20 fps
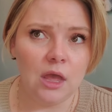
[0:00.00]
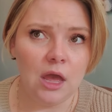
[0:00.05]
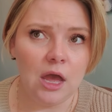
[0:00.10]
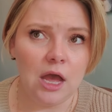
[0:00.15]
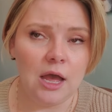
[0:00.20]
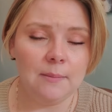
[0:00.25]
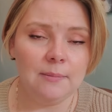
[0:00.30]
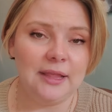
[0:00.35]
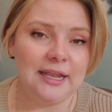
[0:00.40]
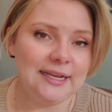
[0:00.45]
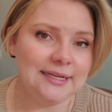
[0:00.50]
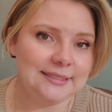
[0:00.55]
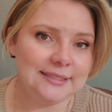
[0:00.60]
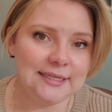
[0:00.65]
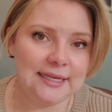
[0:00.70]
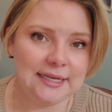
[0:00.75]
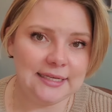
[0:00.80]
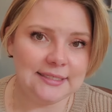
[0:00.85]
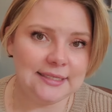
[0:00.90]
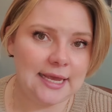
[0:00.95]
like a
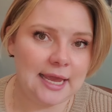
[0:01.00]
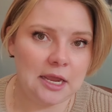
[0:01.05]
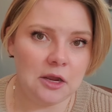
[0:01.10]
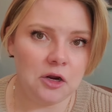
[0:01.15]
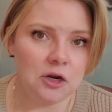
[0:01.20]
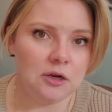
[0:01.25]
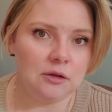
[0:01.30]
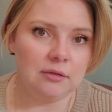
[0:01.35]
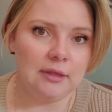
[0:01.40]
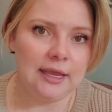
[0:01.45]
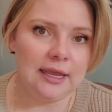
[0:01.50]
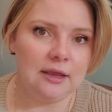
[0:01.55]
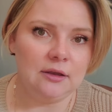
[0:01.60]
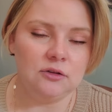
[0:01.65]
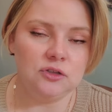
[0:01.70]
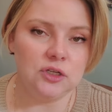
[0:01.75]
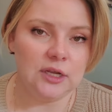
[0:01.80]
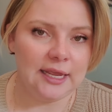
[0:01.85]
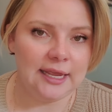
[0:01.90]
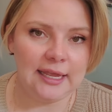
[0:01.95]
CSA or like
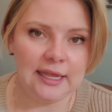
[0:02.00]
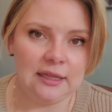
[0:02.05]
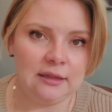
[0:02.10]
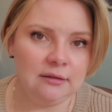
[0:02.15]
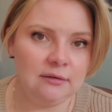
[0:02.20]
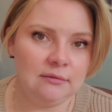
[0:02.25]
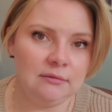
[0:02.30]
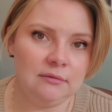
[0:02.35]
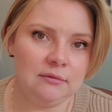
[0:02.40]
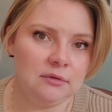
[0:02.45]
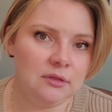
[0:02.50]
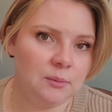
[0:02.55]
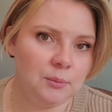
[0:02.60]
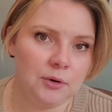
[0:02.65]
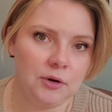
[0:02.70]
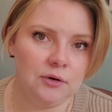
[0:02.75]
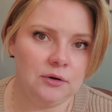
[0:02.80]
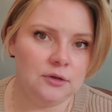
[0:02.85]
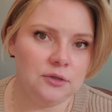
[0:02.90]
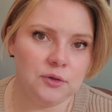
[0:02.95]
taking the
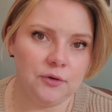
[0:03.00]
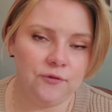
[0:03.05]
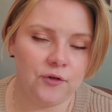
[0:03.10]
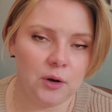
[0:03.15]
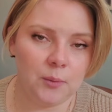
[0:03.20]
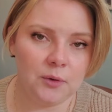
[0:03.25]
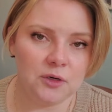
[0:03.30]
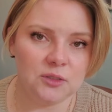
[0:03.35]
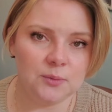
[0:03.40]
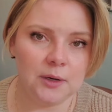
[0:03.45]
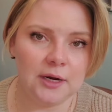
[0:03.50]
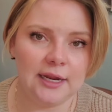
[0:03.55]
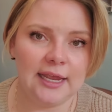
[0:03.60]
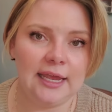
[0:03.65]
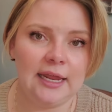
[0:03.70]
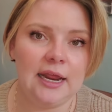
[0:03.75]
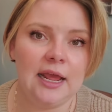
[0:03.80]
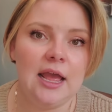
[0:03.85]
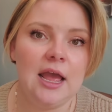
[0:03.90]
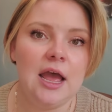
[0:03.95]
produce to a farmer's
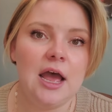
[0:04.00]
market,